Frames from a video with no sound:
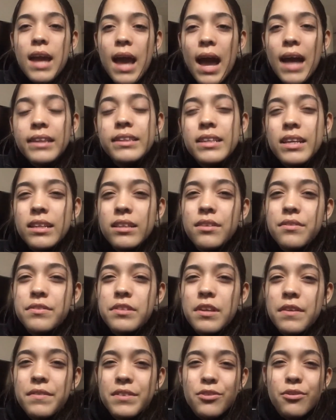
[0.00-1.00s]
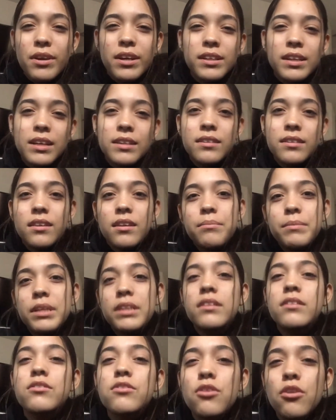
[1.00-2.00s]
at the end of 7th grade, I did
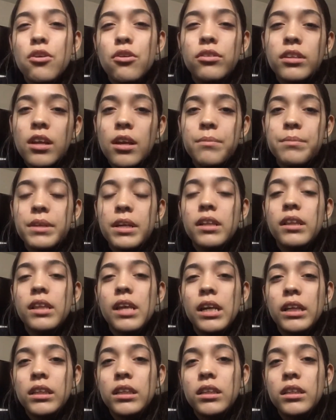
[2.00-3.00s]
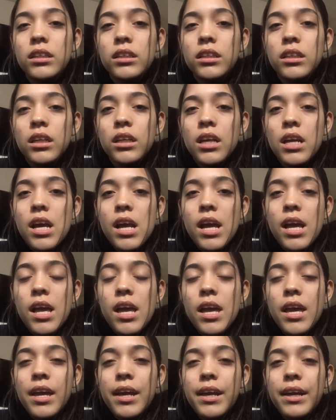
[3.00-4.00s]
meet this girl named Elena,
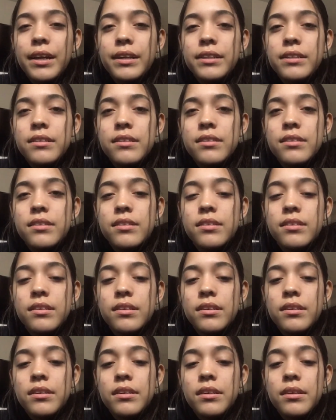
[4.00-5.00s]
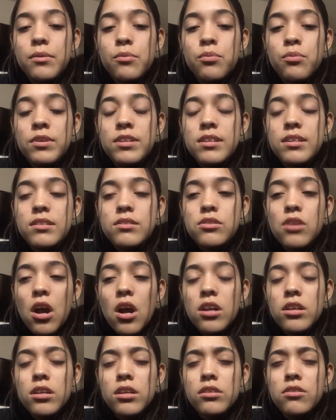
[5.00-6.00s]
and we
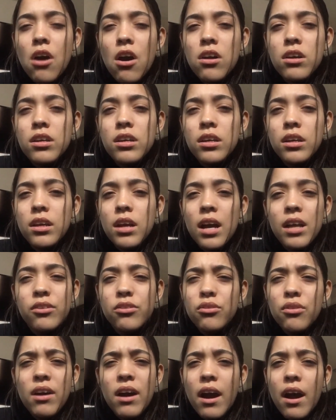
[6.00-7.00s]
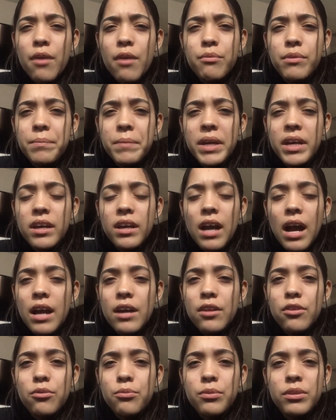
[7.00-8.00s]
started talking. I don't know how we met.
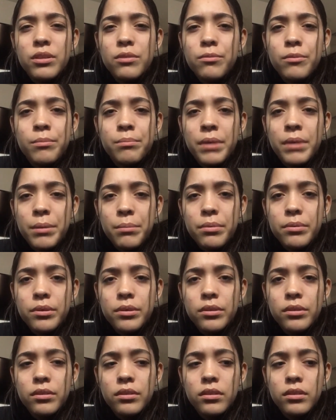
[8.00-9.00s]
I don't really remember.